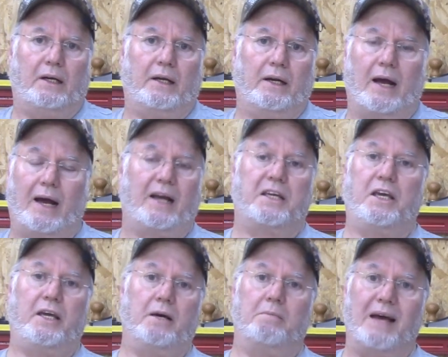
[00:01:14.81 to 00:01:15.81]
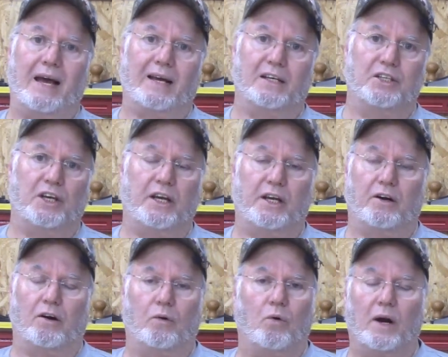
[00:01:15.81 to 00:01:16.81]
in an IKEA magazine
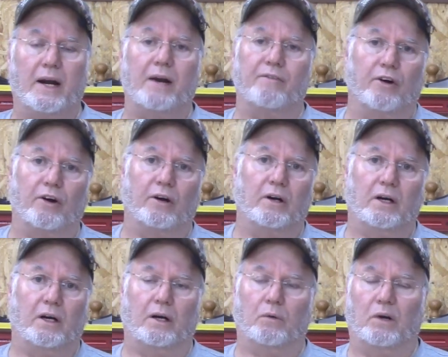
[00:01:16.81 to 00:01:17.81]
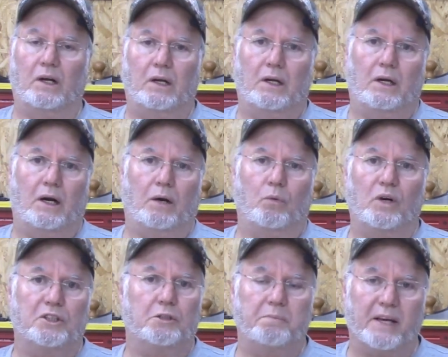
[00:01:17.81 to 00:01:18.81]
or whatever, uh, a
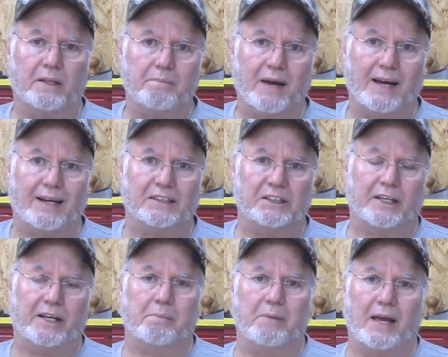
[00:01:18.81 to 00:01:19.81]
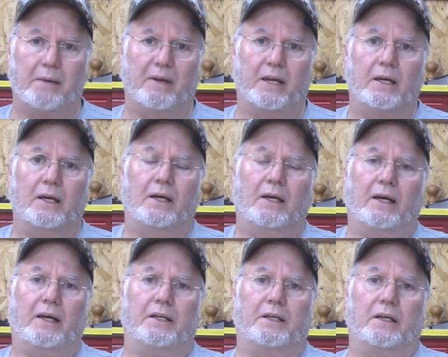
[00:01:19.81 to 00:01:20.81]
Woodsmith magazine maybe,
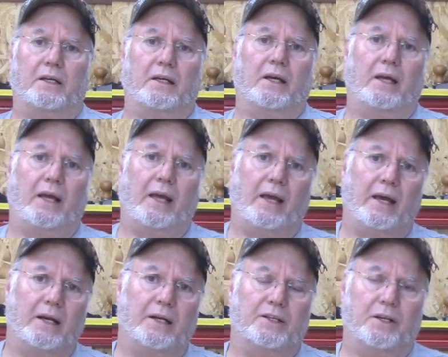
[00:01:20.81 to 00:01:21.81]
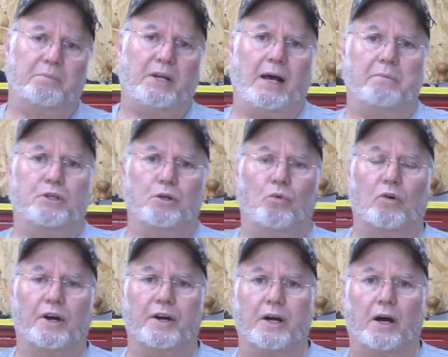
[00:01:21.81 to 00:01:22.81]
and and sometimes you
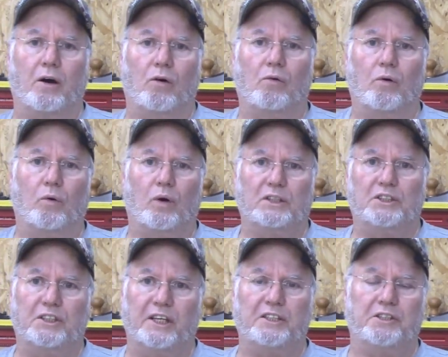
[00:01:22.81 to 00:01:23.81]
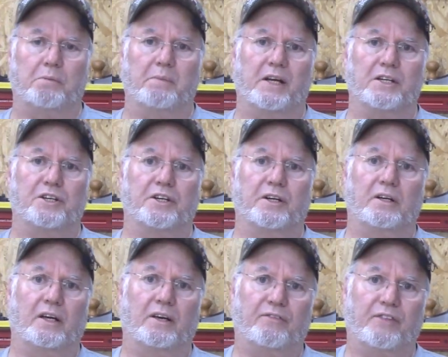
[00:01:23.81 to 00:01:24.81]
want to know well, what's this dimension
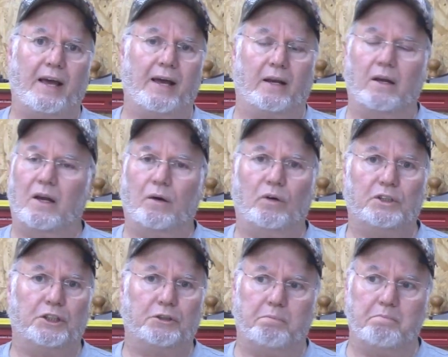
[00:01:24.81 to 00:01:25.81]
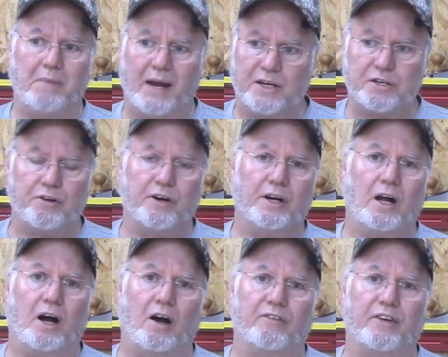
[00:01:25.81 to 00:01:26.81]
if that well just measure it
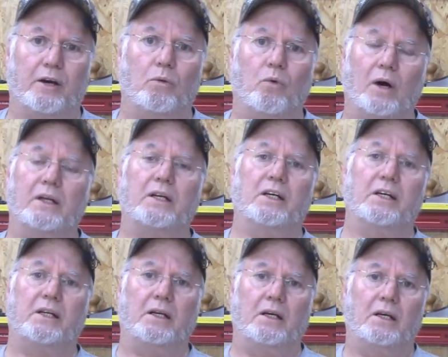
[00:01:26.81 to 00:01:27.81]
off get one good